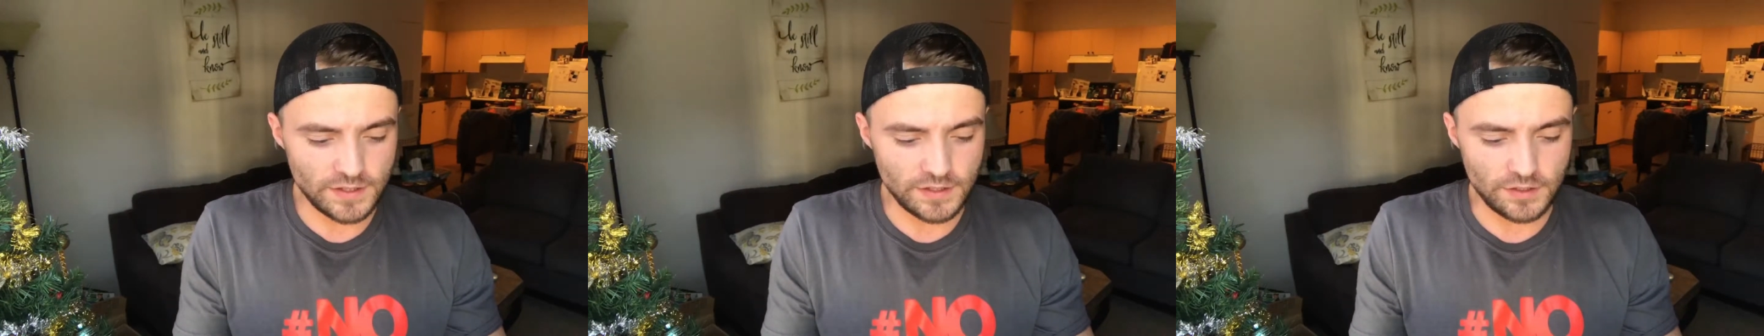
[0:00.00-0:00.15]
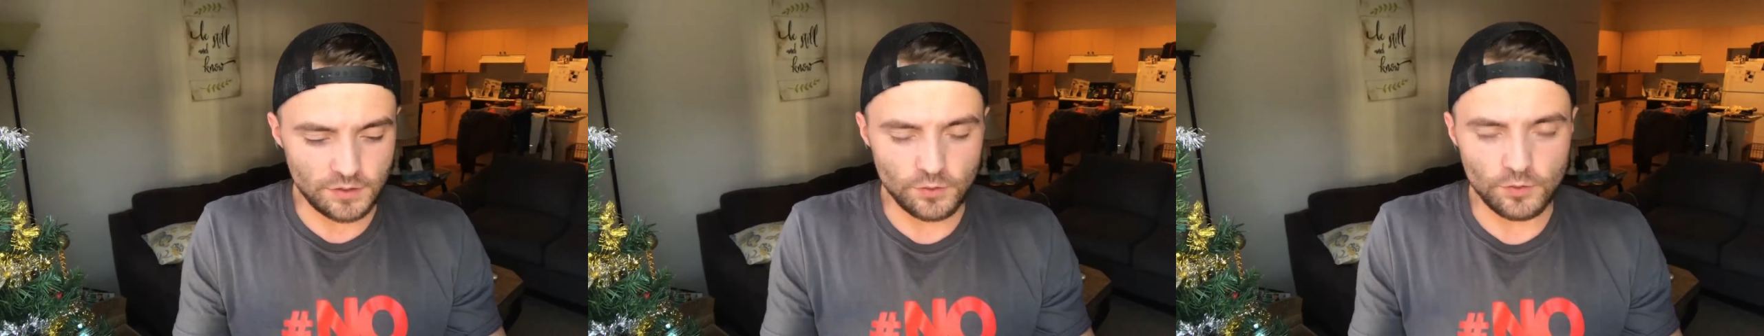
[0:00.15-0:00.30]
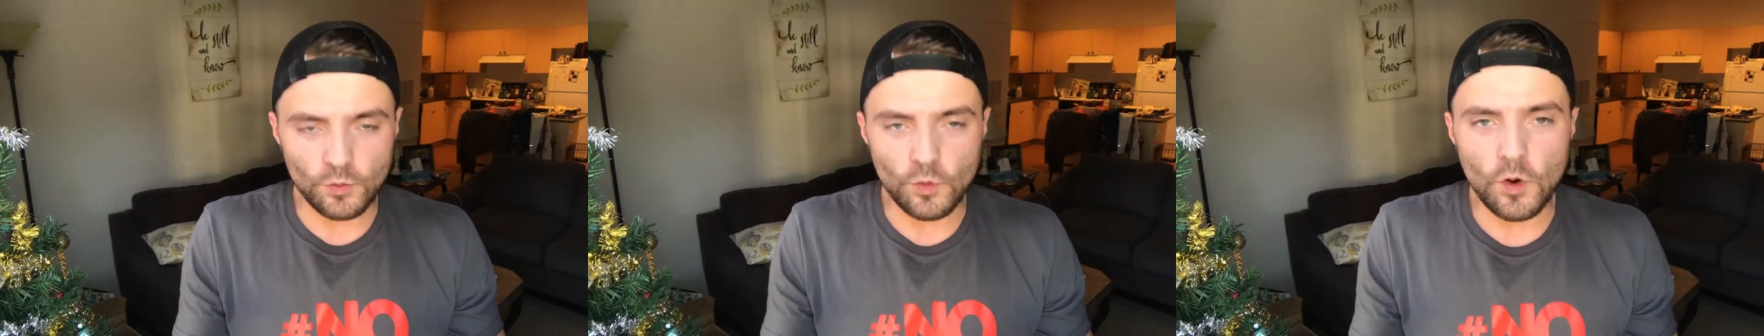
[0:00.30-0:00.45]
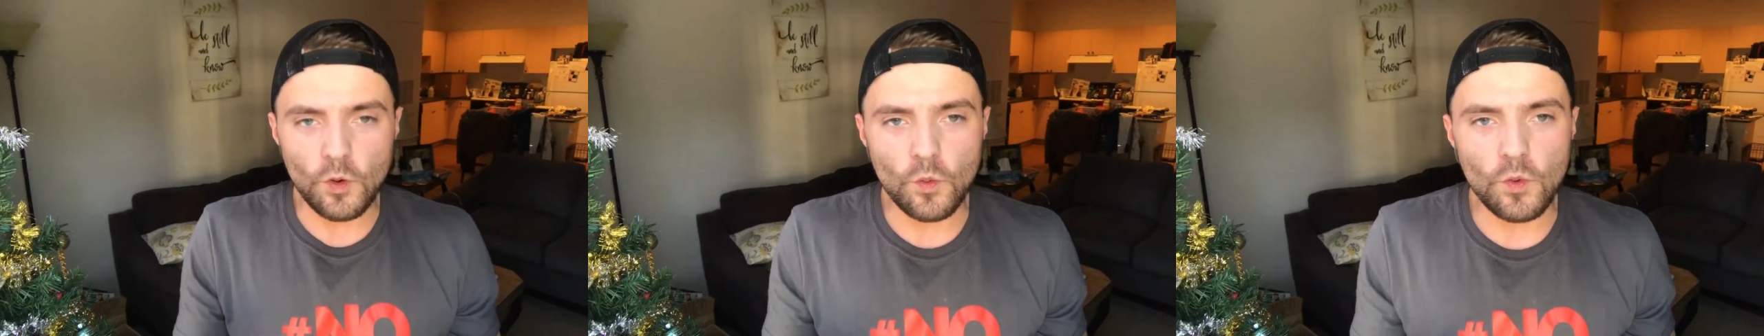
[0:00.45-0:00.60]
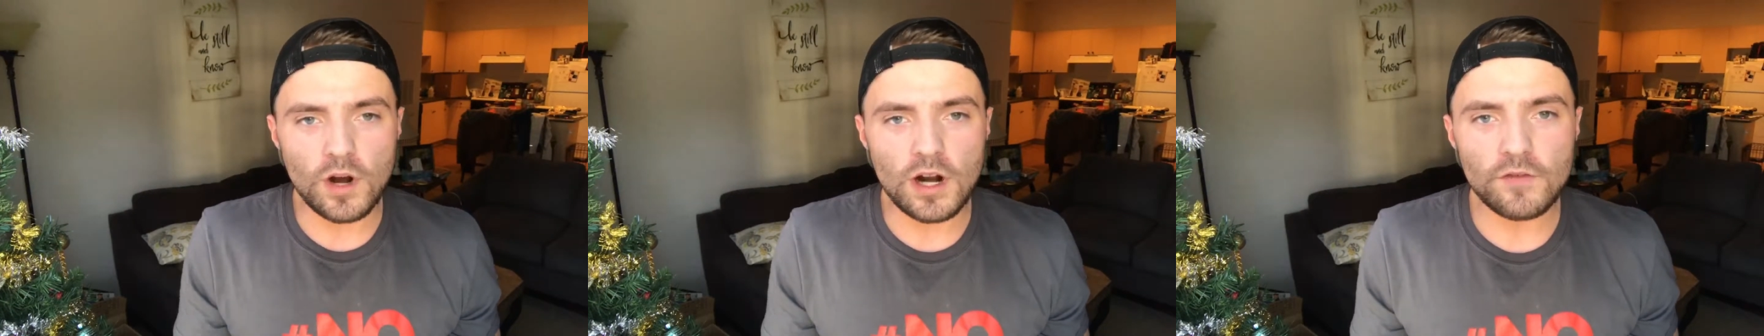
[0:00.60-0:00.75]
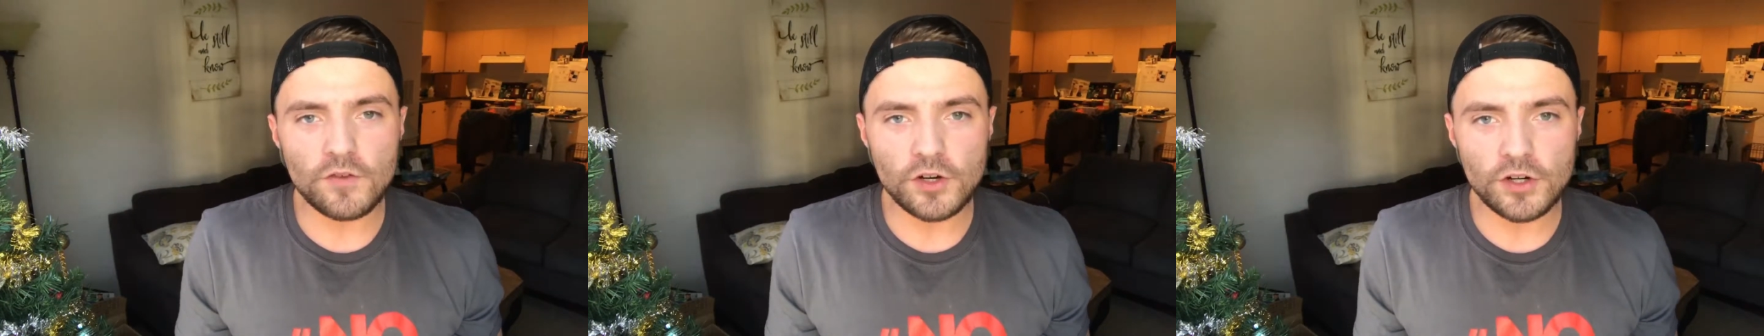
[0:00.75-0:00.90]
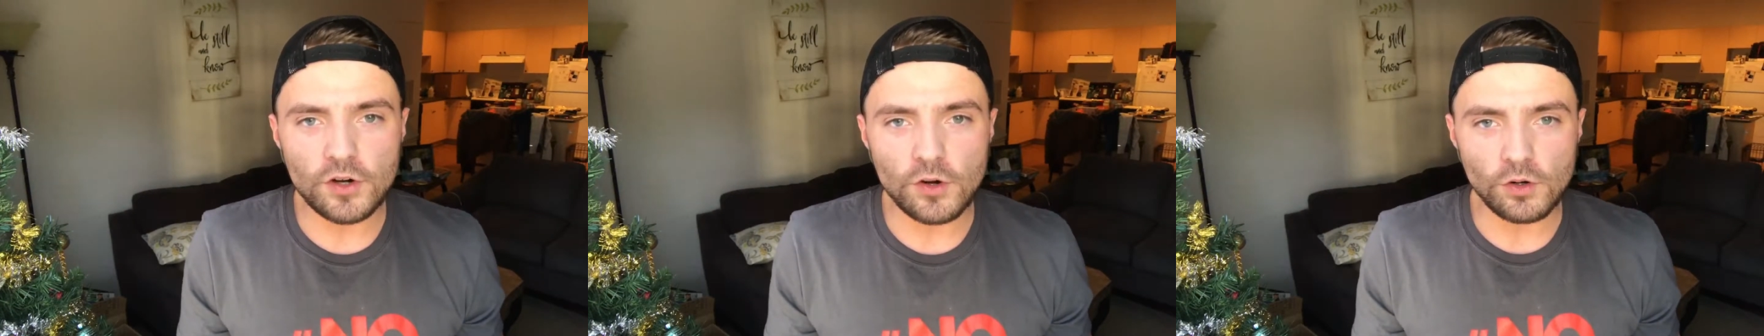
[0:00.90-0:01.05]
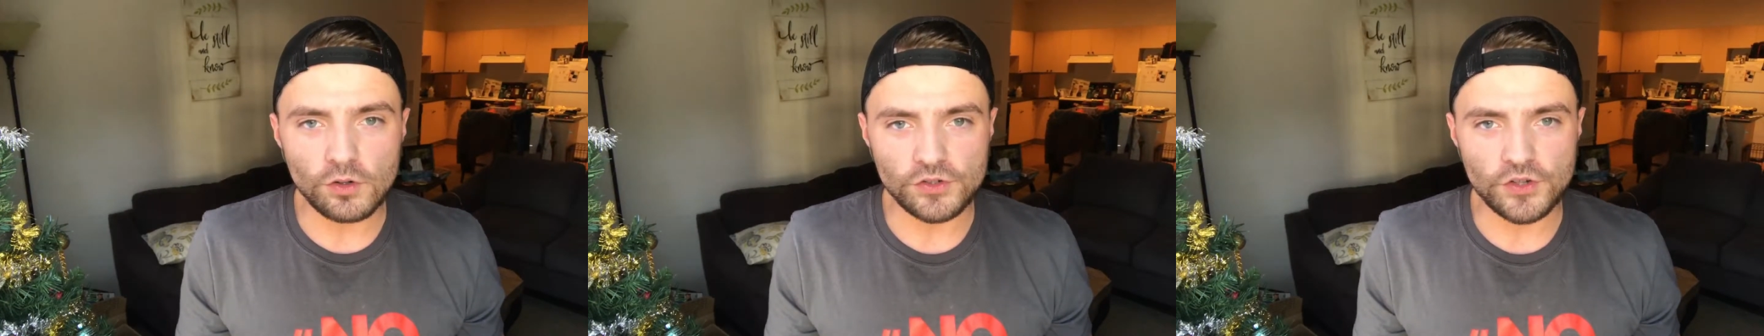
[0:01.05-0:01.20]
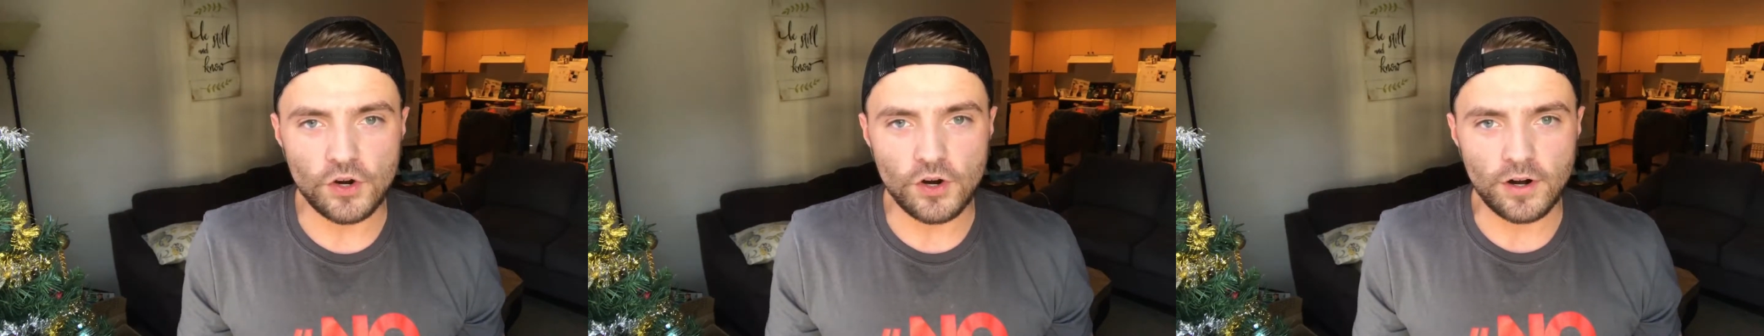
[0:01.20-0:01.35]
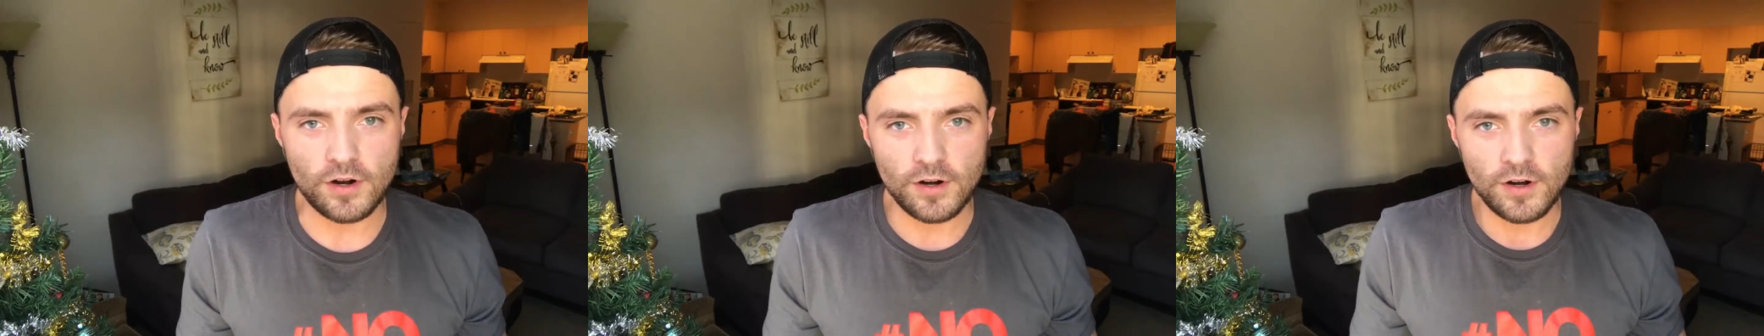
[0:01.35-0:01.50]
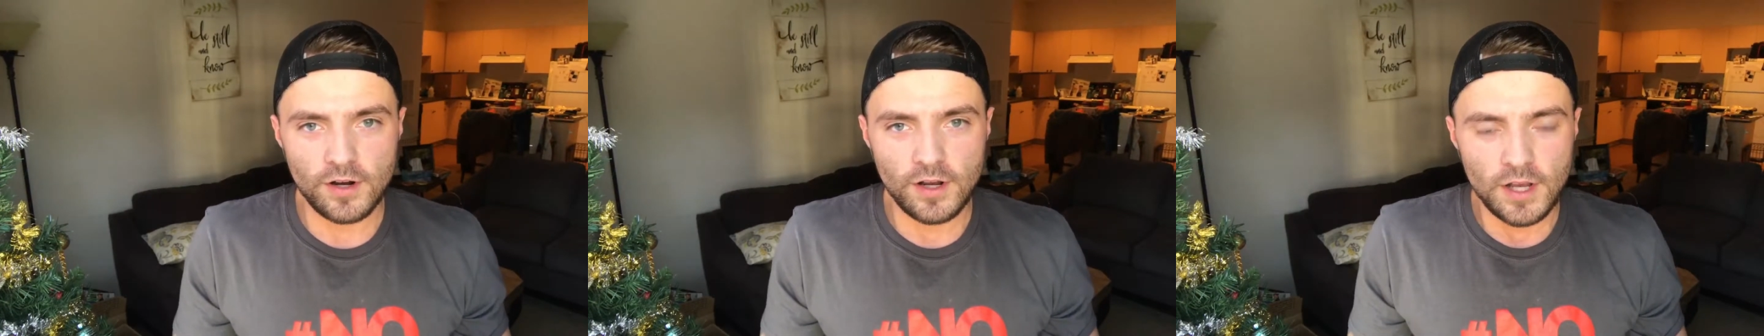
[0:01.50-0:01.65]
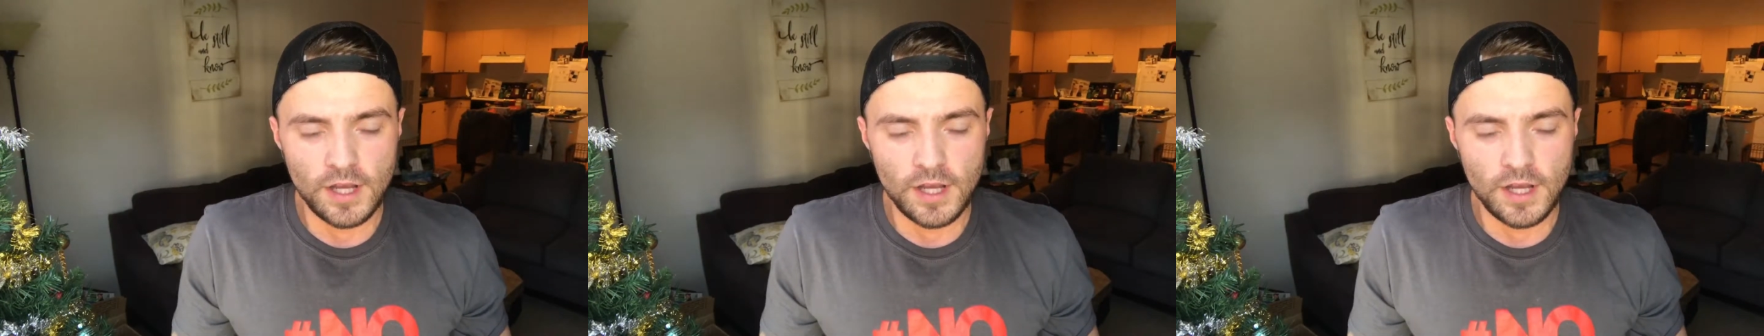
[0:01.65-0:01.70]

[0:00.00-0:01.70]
to whatever your goals are.